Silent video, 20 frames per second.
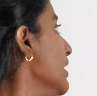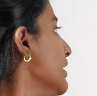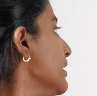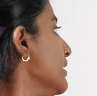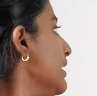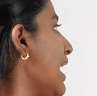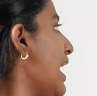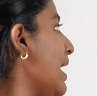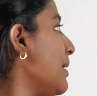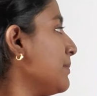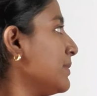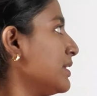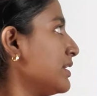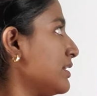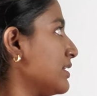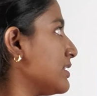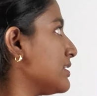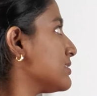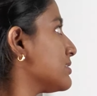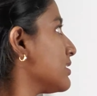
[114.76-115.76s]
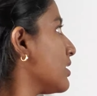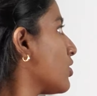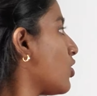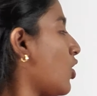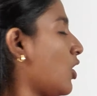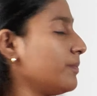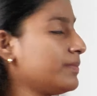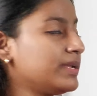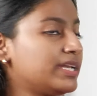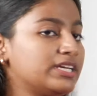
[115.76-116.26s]
Hammer is a
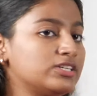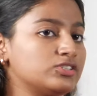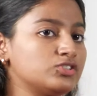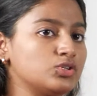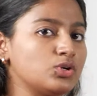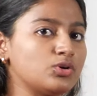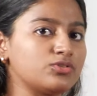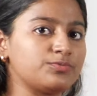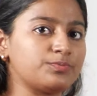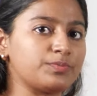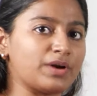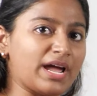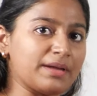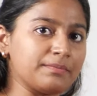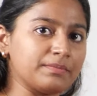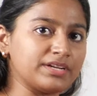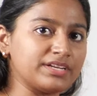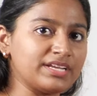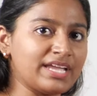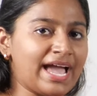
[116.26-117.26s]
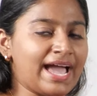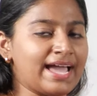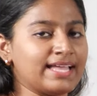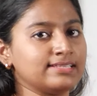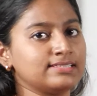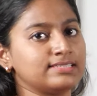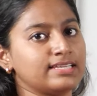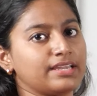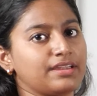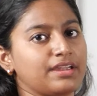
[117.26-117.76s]
combination of primary
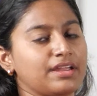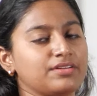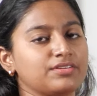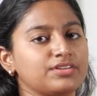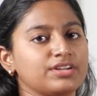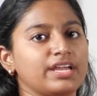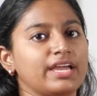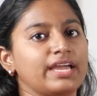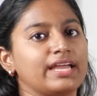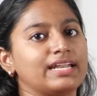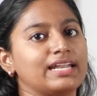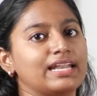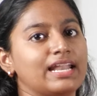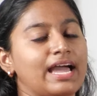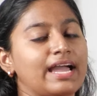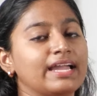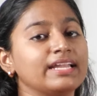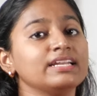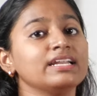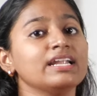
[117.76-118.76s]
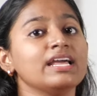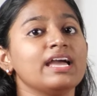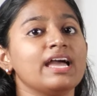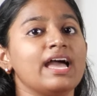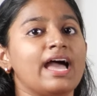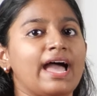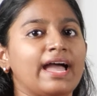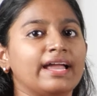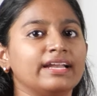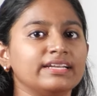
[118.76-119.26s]
and secondary headline,
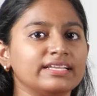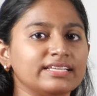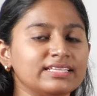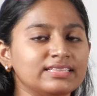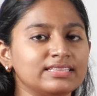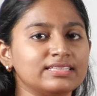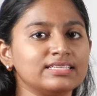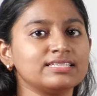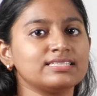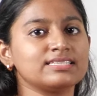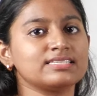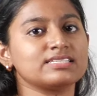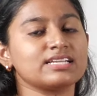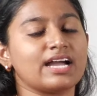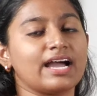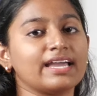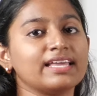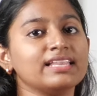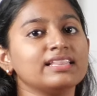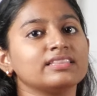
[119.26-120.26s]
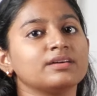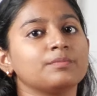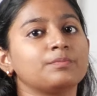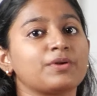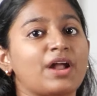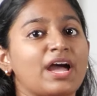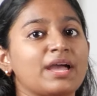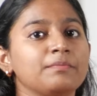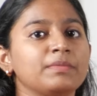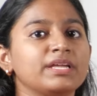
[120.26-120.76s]
and in this style the
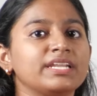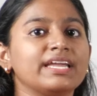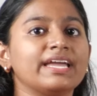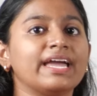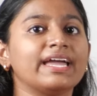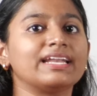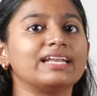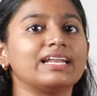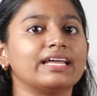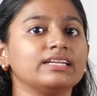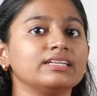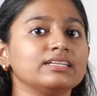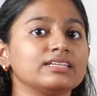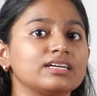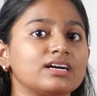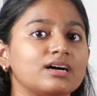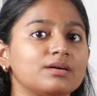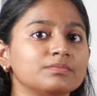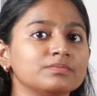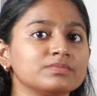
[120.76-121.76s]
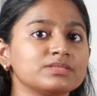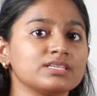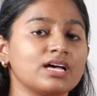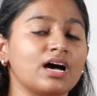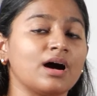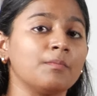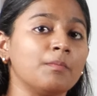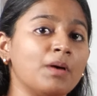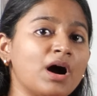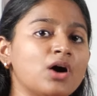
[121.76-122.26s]
primary headline comes
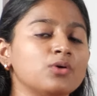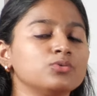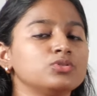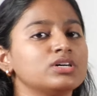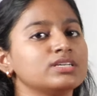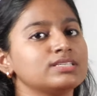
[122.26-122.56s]
above the